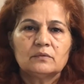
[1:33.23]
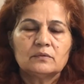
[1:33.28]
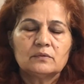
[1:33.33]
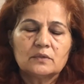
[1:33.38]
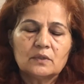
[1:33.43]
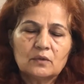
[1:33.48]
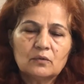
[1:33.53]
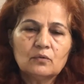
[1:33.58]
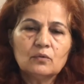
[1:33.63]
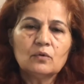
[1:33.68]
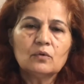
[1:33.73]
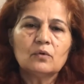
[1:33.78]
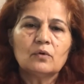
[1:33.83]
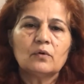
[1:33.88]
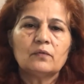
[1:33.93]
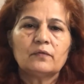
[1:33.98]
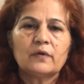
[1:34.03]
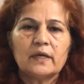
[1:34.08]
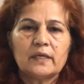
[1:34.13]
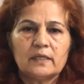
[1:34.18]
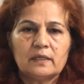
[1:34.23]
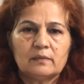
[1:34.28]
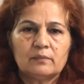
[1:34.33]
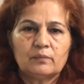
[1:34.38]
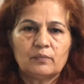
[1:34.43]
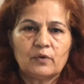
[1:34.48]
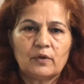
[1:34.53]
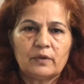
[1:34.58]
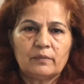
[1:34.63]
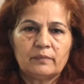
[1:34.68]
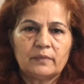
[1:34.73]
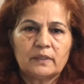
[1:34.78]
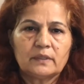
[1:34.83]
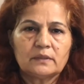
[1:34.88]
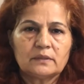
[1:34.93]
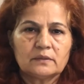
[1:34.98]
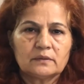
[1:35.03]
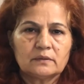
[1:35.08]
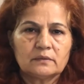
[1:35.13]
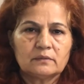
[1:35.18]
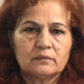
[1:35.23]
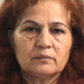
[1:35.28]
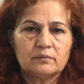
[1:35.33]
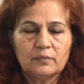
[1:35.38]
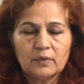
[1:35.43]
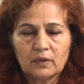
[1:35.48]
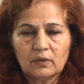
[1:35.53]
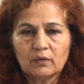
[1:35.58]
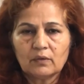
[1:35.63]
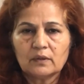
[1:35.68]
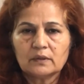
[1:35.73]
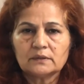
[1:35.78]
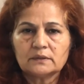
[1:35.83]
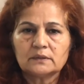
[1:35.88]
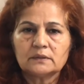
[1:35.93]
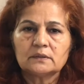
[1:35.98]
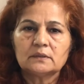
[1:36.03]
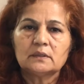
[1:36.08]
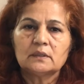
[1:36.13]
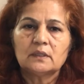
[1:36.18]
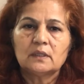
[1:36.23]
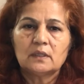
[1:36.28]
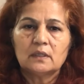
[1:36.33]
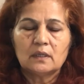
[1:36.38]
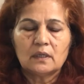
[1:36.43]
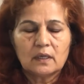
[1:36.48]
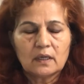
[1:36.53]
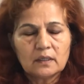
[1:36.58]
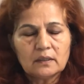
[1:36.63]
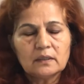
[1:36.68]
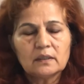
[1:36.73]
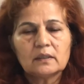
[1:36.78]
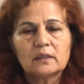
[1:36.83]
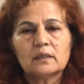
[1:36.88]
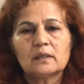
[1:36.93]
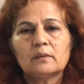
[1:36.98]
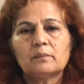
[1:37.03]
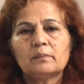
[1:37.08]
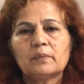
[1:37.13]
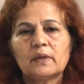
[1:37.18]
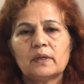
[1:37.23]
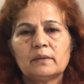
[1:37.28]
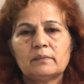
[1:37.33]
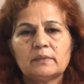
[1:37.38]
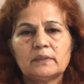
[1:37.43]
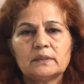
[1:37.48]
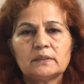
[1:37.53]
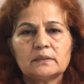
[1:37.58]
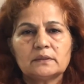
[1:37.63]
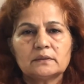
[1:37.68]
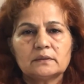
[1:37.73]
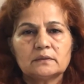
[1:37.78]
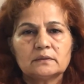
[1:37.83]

the goal of high employment because under unemployment,